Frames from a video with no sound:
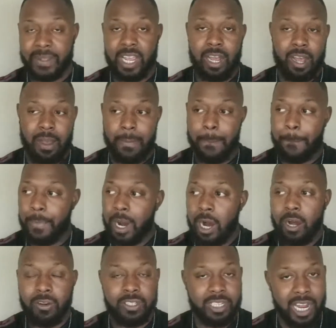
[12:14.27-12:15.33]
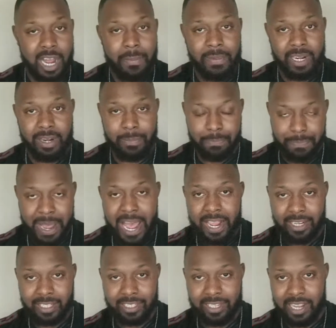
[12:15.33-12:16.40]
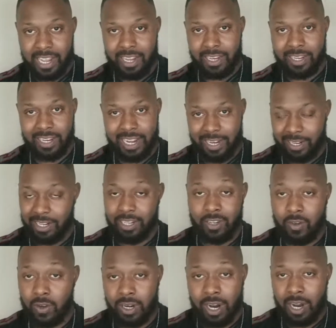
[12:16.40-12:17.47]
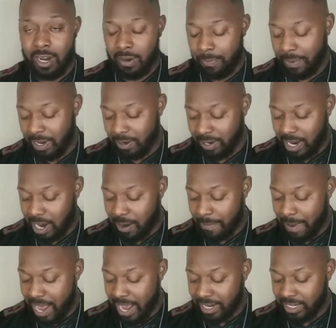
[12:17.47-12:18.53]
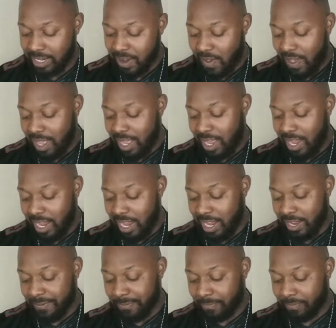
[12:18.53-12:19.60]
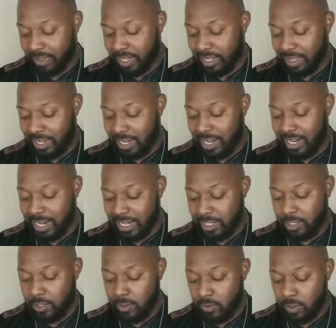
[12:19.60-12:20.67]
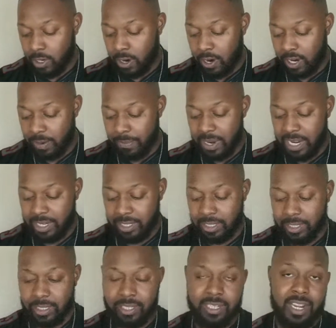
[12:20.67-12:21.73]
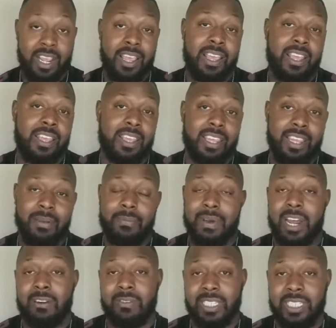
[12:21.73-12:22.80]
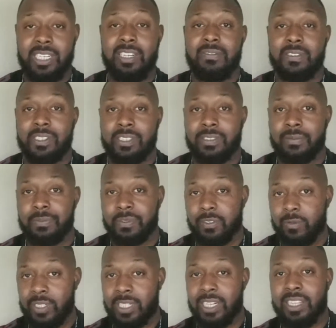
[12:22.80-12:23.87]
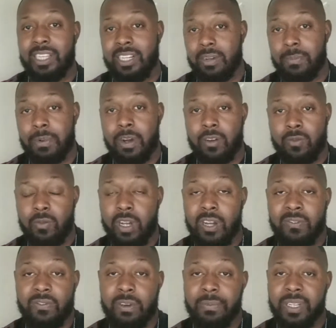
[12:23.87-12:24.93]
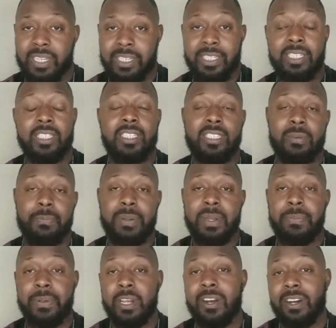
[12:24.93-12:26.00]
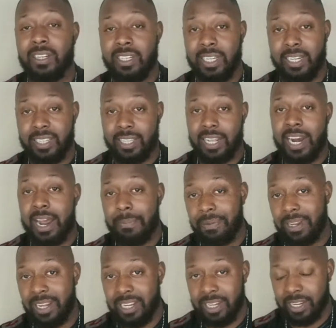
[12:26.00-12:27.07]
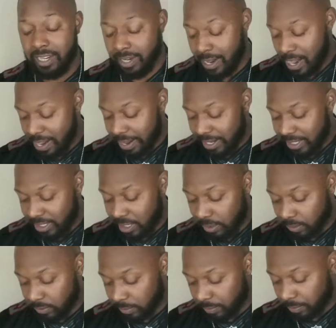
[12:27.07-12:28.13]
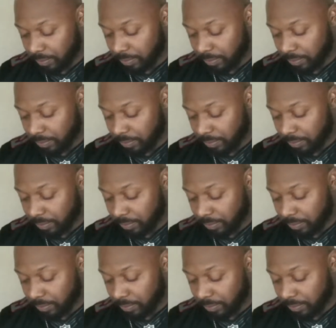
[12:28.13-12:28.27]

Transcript: ball dominant backs that can do it all, bell cow backs, and I think I got 2 target monsters in my receivers, which I think will bode well for me because this is a PPR league that I play in. So